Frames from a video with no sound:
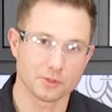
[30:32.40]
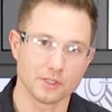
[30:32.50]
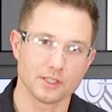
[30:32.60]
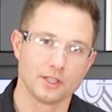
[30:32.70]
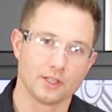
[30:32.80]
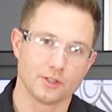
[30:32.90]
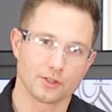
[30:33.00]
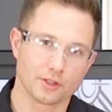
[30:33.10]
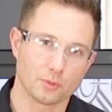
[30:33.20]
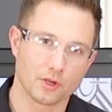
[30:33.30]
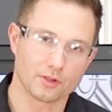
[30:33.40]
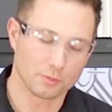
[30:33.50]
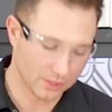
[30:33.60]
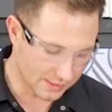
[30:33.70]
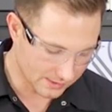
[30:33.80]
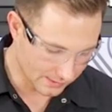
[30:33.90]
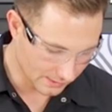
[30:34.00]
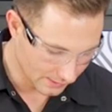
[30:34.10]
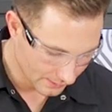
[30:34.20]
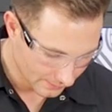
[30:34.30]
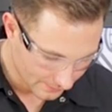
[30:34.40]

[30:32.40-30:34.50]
to it, you're going to want to replace it.